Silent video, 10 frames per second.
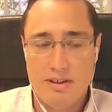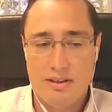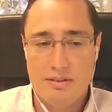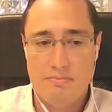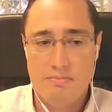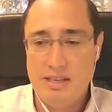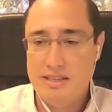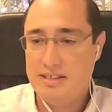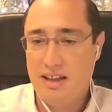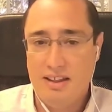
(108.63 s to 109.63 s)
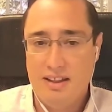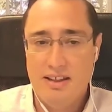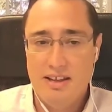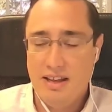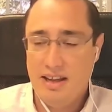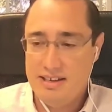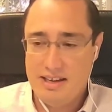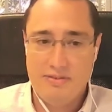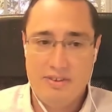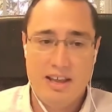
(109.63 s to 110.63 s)
B-cell
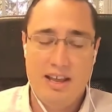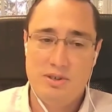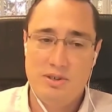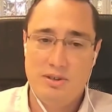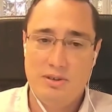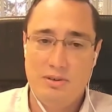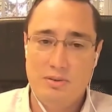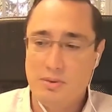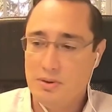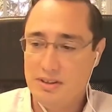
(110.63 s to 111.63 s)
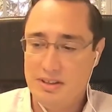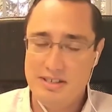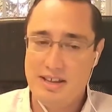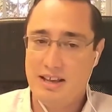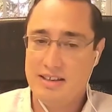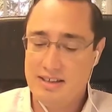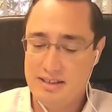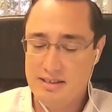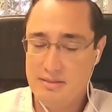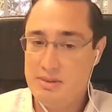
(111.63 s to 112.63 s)
identification, or at least
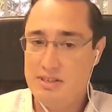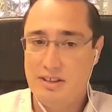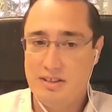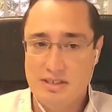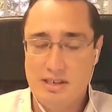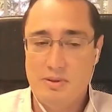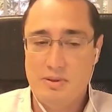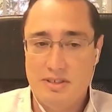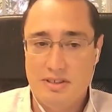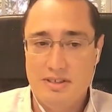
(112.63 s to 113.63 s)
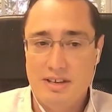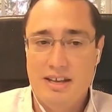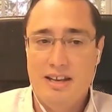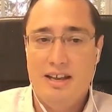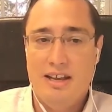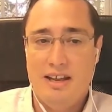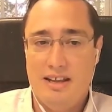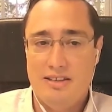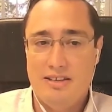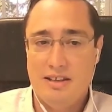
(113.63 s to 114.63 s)
accessing B-cell sequences,
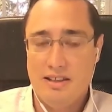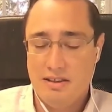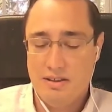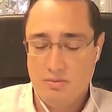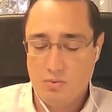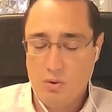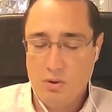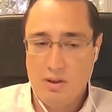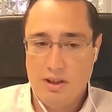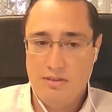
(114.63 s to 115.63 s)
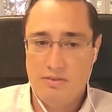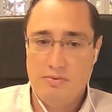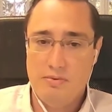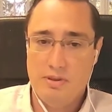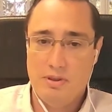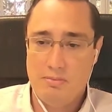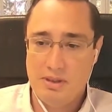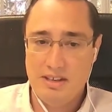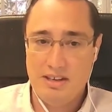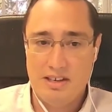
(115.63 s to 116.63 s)
and the role of the
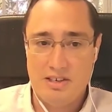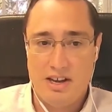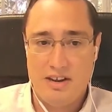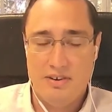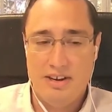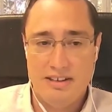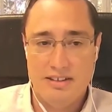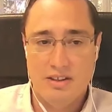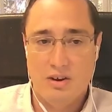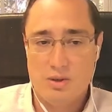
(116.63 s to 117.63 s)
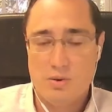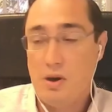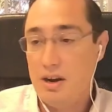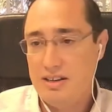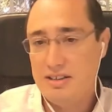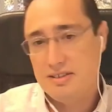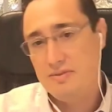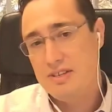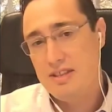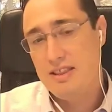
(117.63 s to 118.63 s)
ability to generate large quantities of
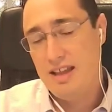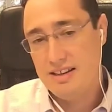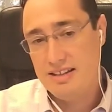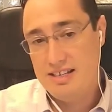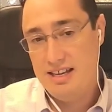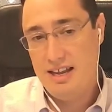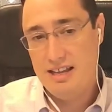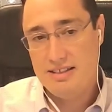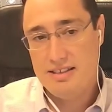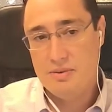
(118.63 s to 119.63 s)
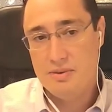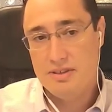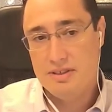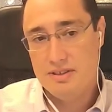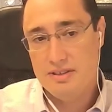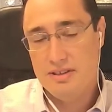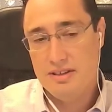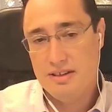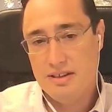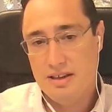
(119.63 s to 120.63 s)
synthetic DNA sequences
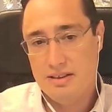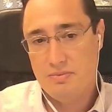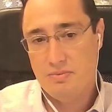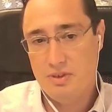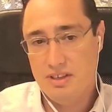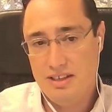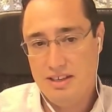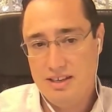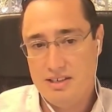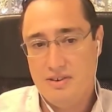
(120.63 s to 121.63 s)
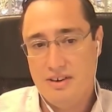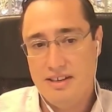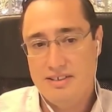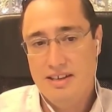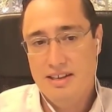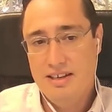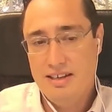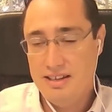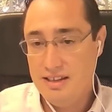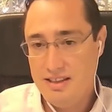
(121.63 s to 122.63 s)
really integrates into these